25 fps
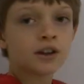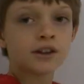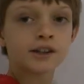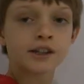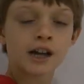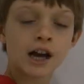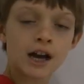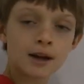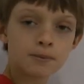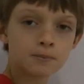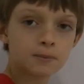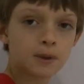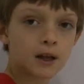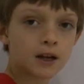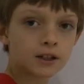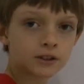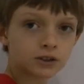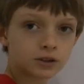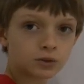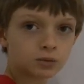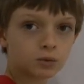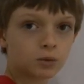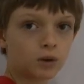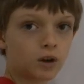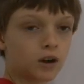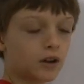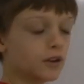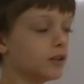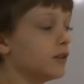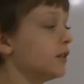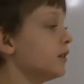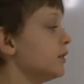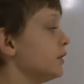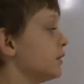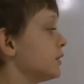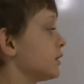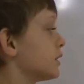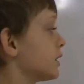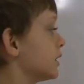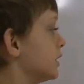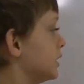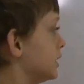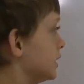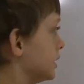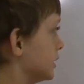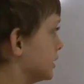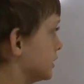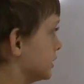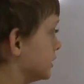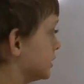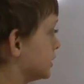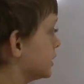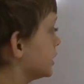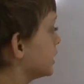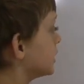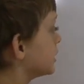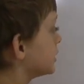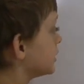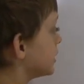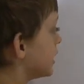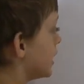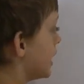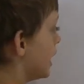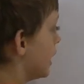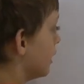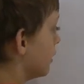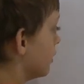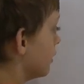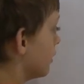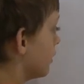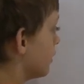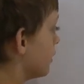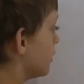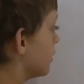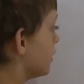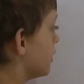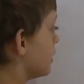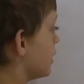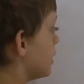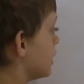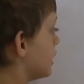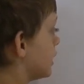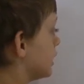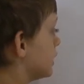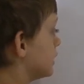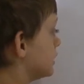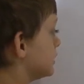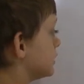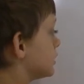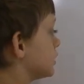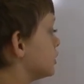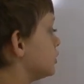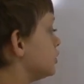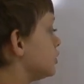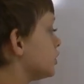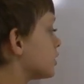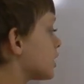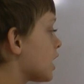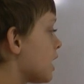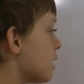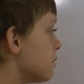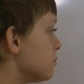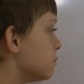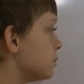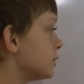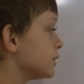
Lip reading: 9 plus 1 is 10. Since you can